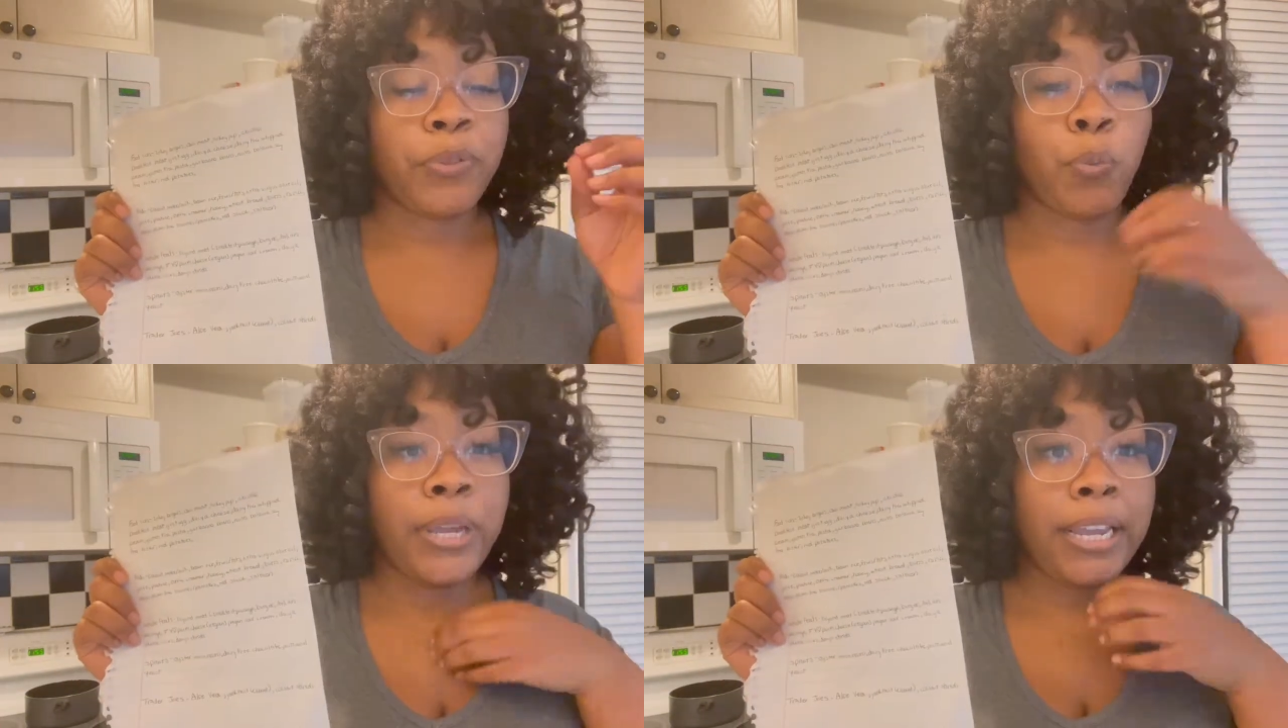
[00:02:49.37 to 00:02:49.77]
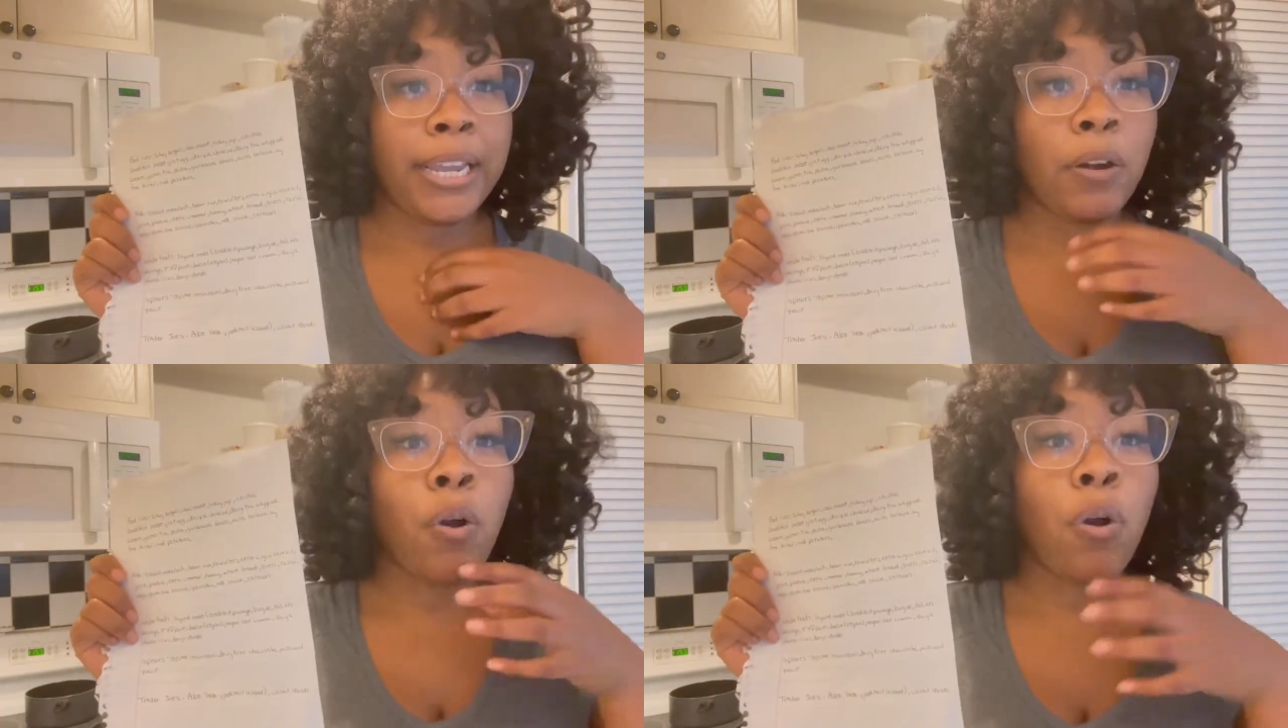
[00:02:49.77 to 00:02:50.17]
We
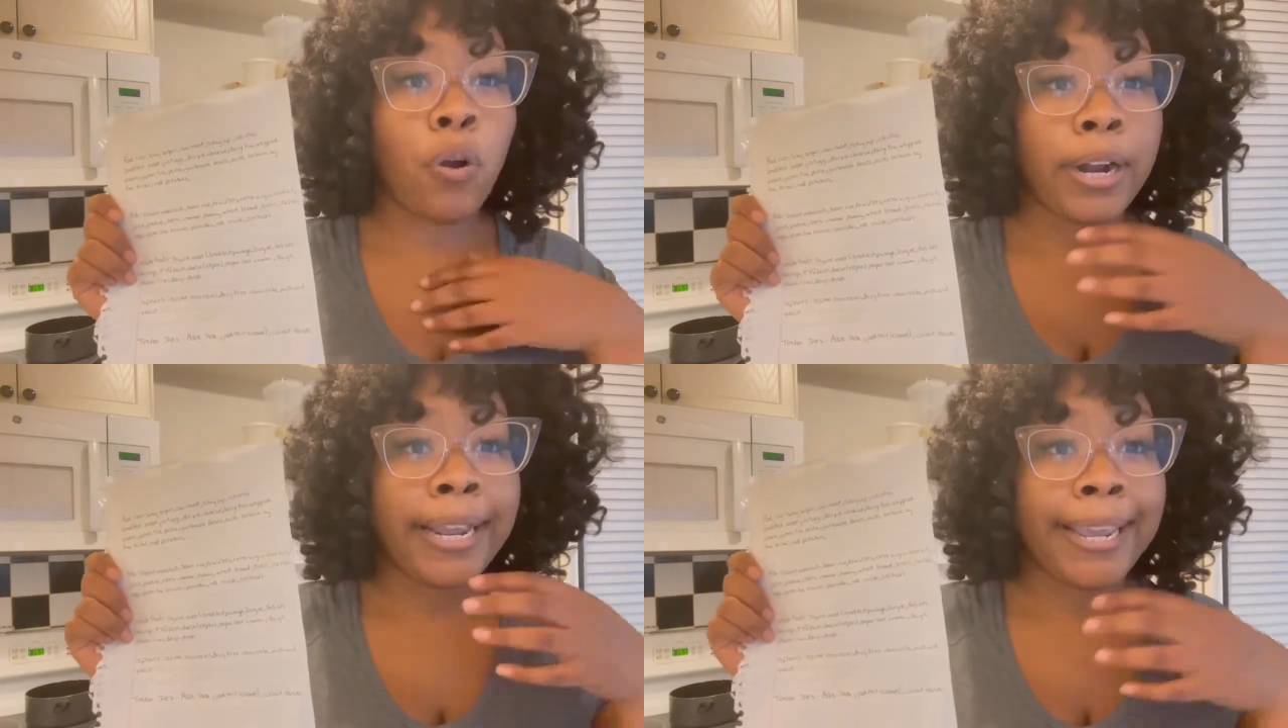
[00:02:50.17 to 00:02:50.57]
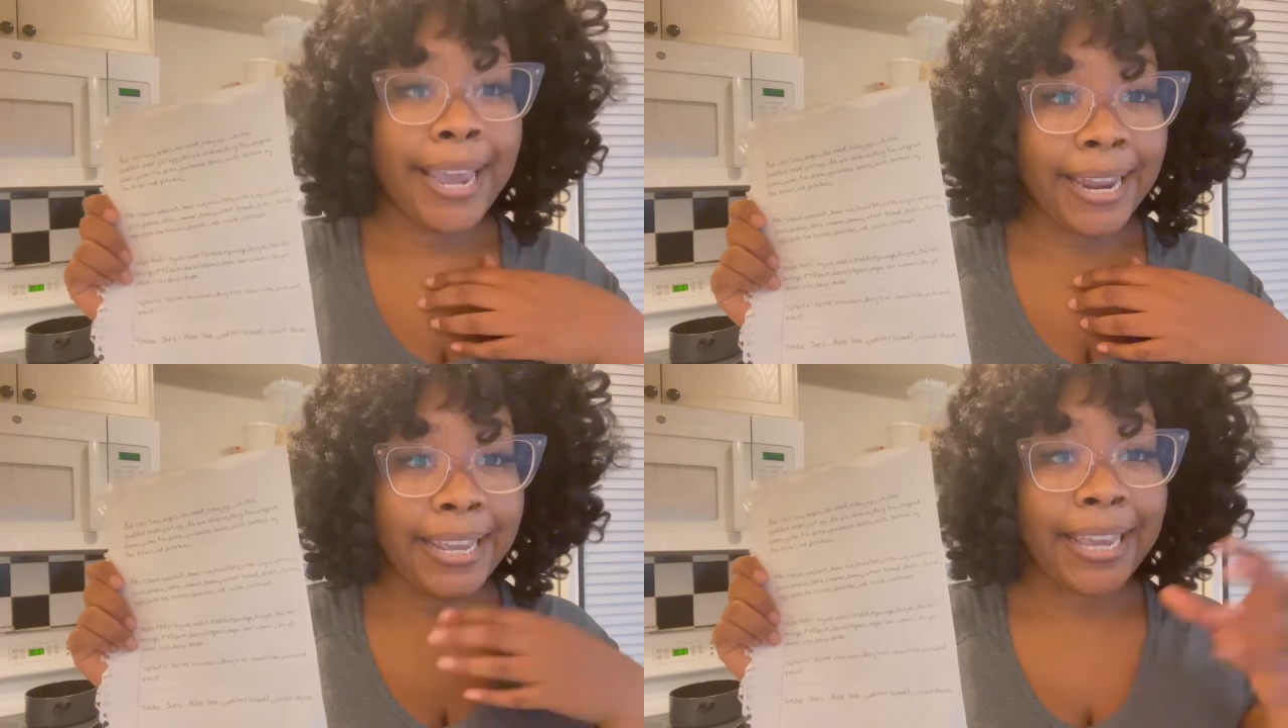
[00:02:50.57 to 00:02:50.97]
eat
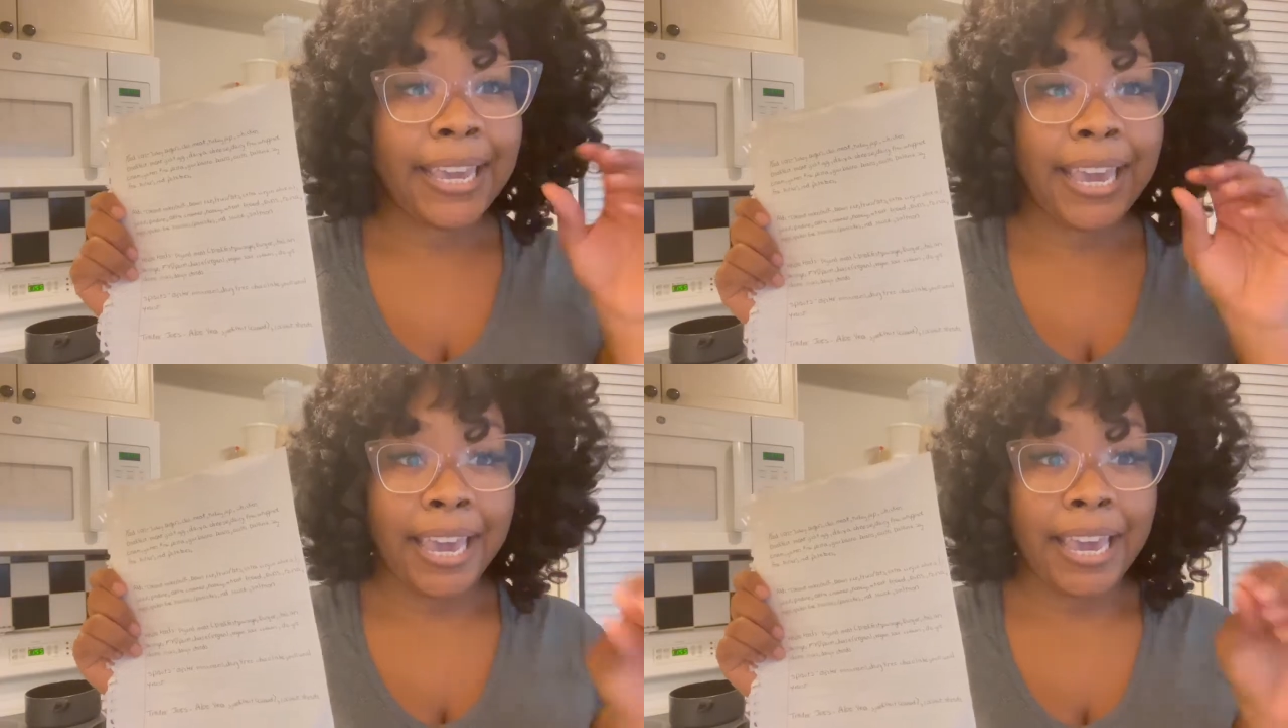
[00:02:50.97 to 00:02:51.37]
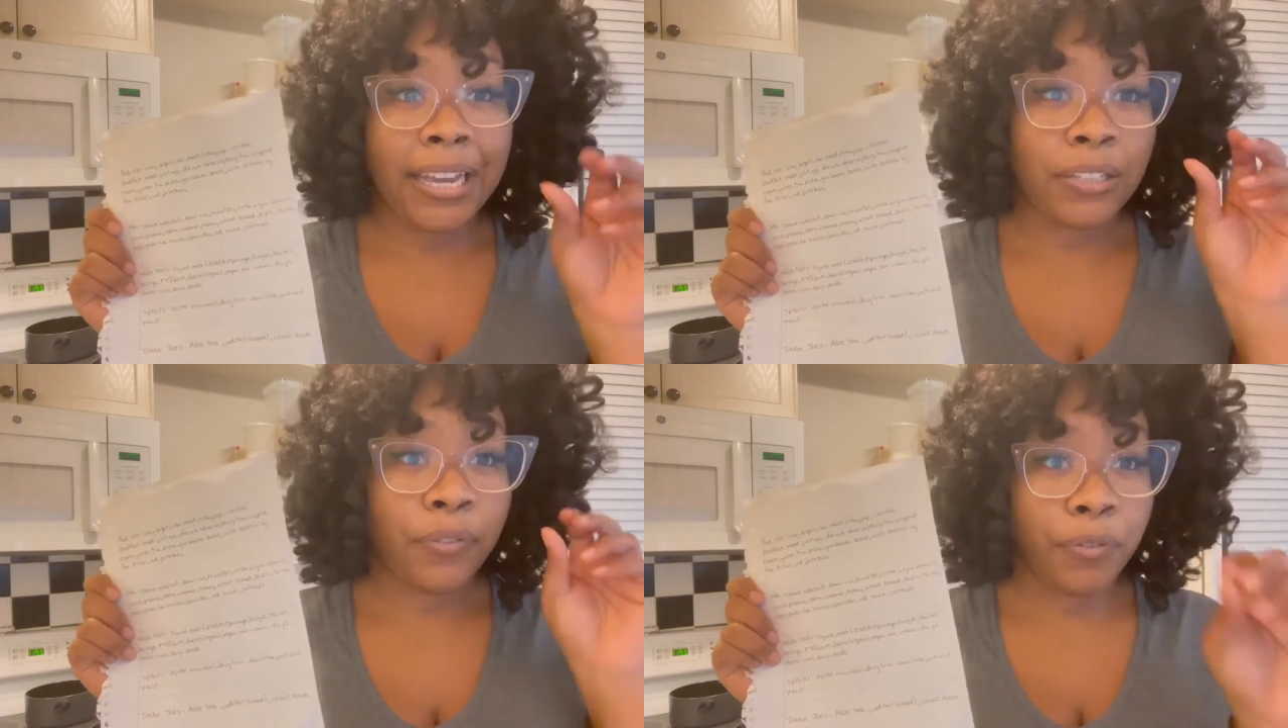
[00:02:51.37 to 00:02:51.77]
organic
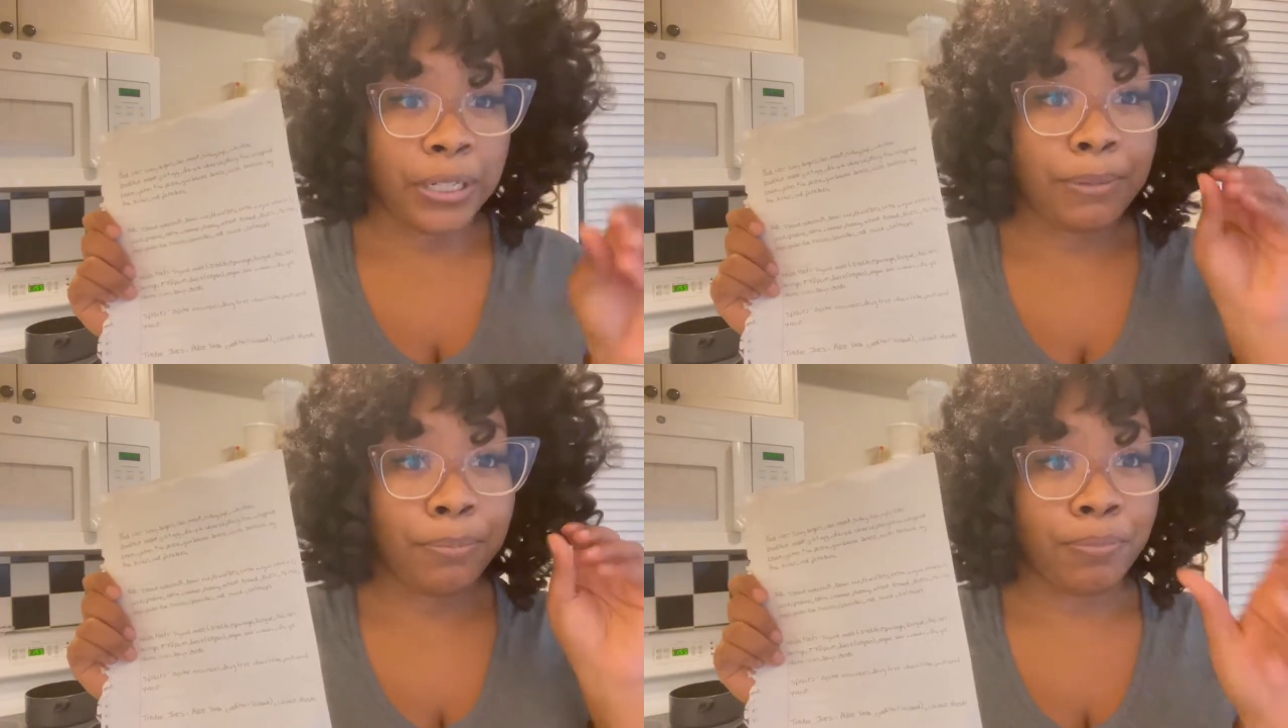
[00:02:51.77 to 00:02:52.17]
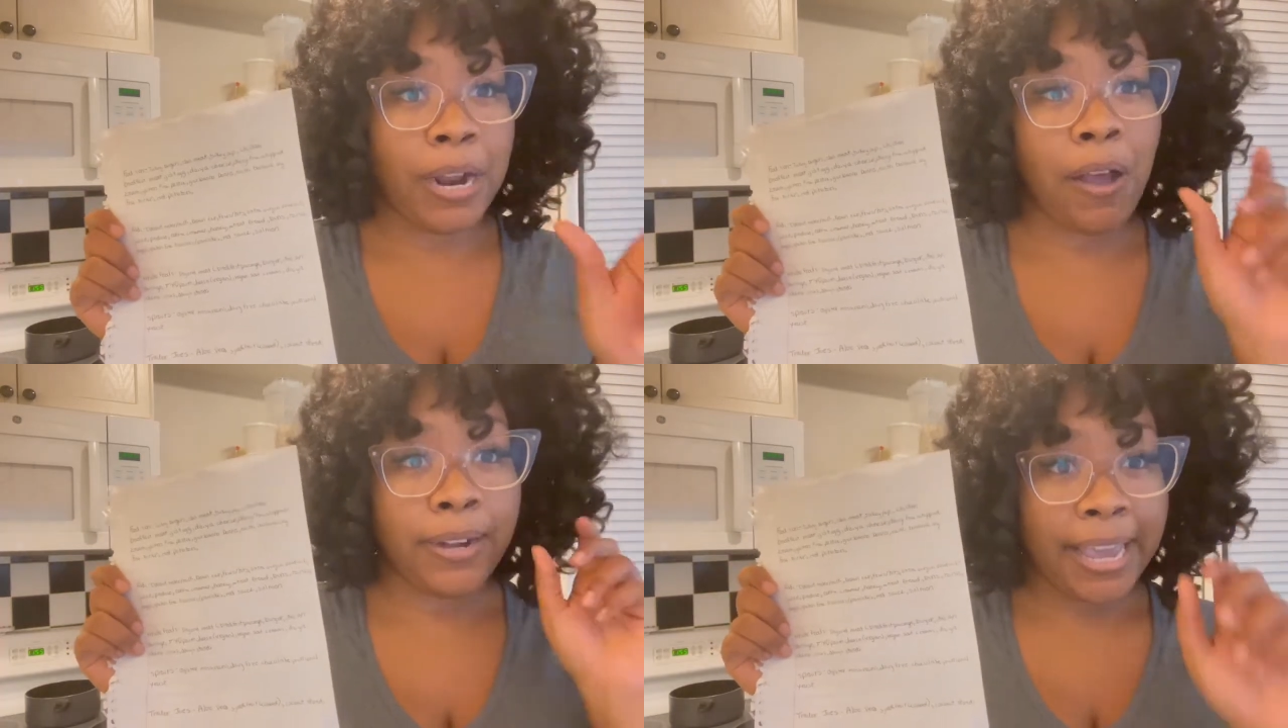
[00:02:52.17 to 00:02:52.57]
cage-free
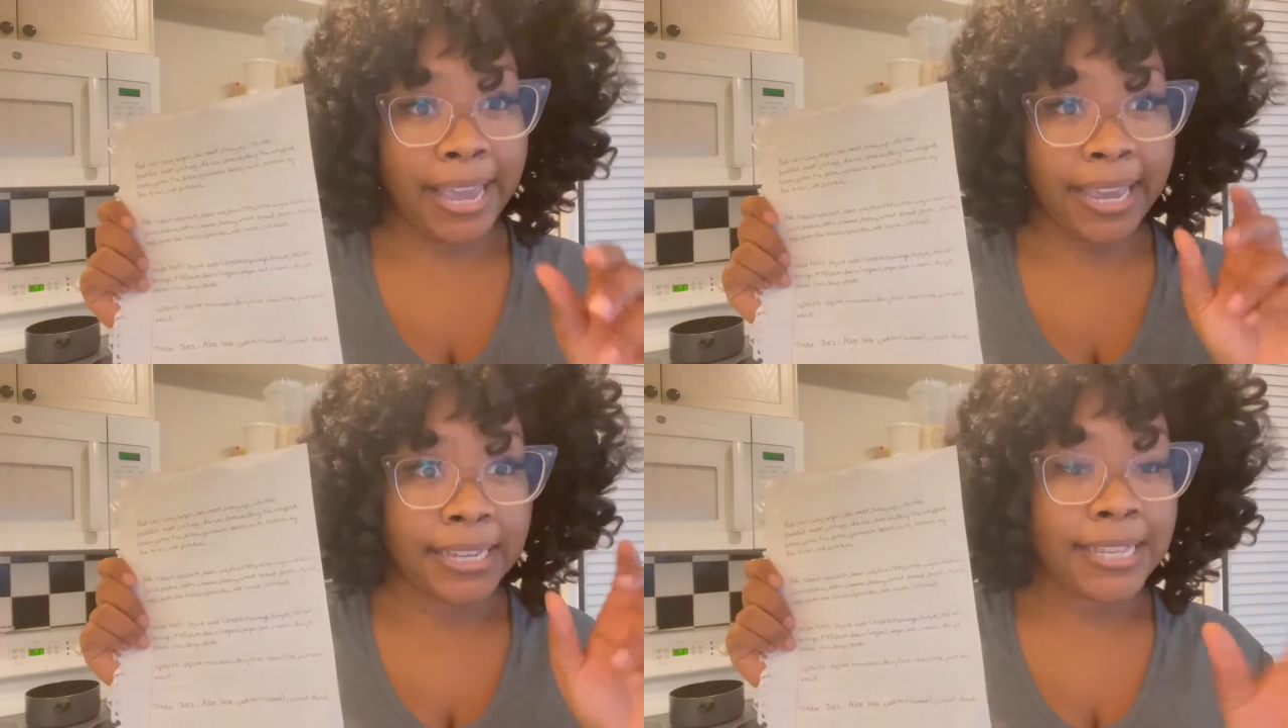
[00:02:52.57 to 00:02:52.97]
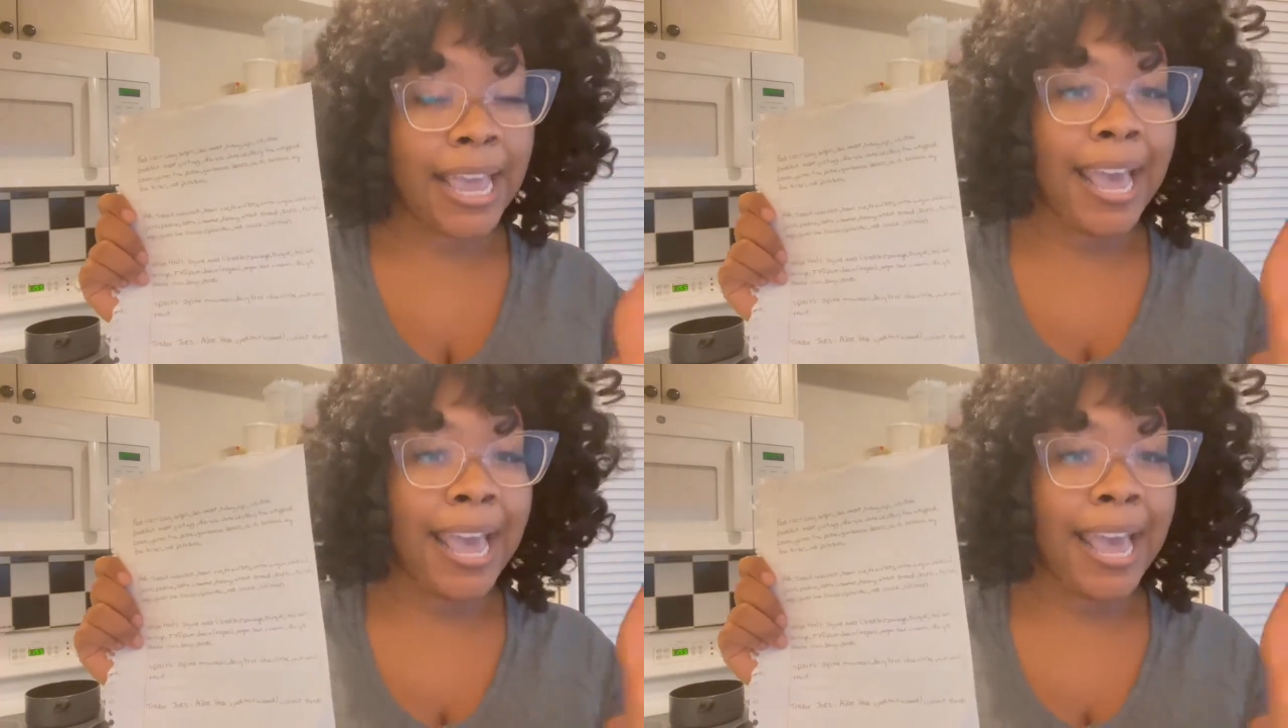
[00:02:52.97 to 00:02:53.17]
brown eggs.